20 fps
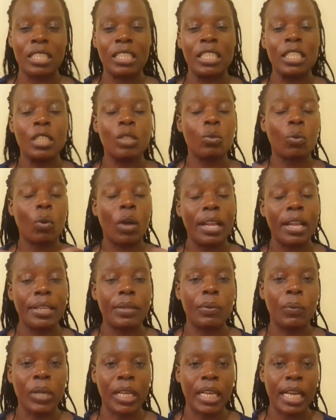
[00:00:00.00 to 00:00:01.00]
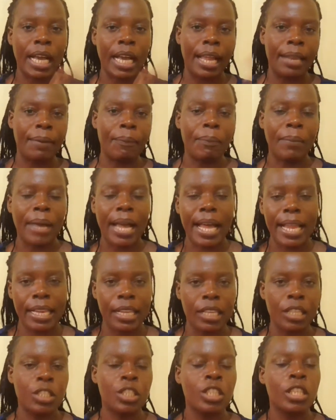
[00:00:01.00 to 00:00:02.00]
This one we can
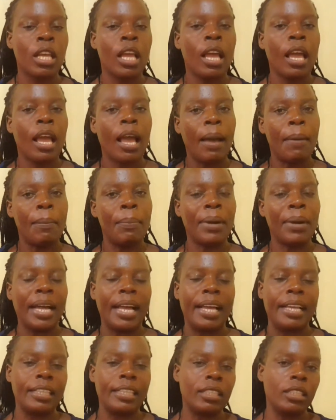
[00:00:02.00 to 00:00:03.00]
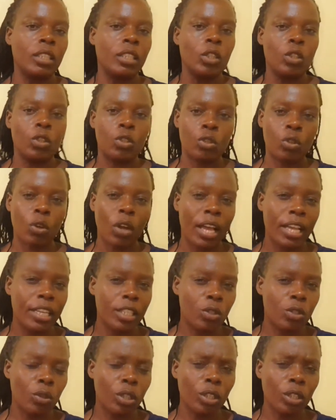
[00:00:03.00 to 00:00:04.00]
manage by try
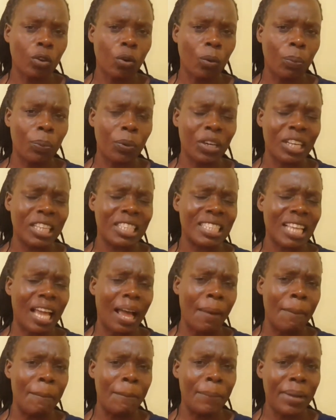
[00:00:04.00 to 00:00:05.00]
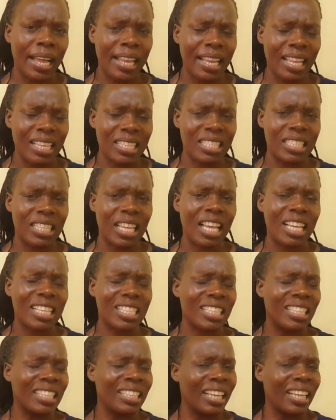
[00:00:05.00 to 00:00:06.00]
to incorporate a balanced
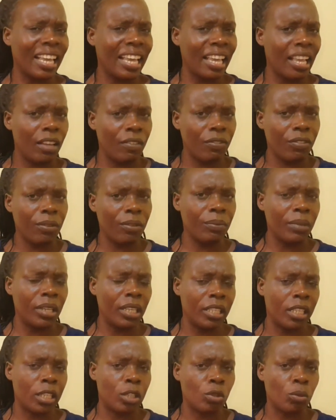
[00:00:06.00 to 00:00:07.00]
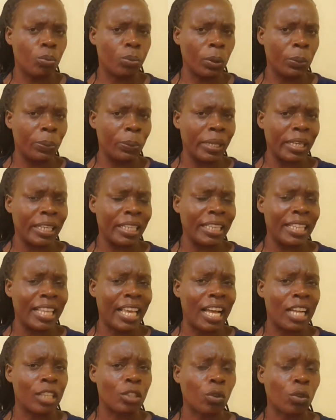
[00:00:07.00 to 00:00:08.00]
diet in every meal that you're preparing
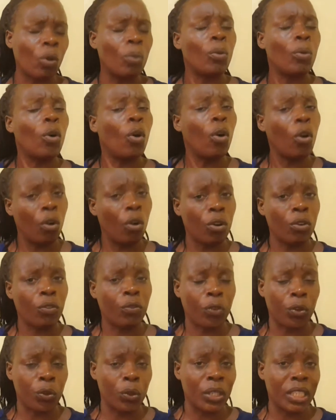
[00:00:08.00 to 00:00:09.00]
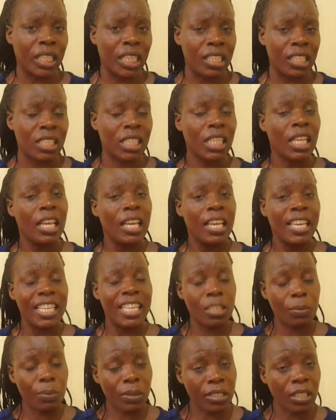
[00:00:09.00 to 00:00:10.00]
there at home or for your kids,
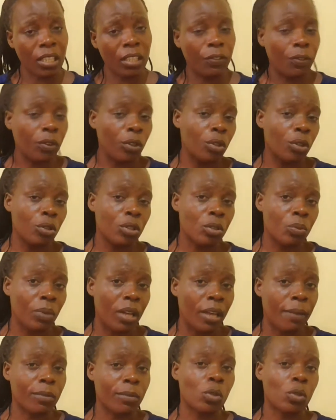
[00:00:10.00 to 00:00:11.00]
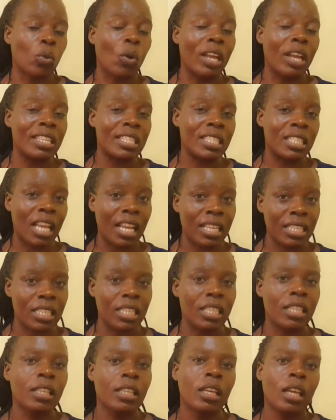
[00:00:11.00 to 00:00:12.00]
especially for those moms who are
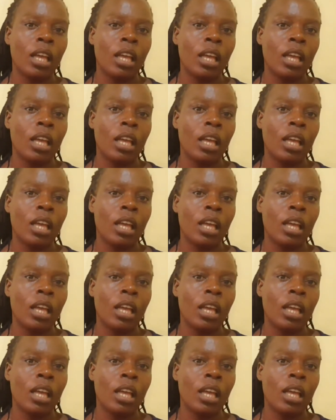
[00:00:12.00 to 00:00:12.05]
starting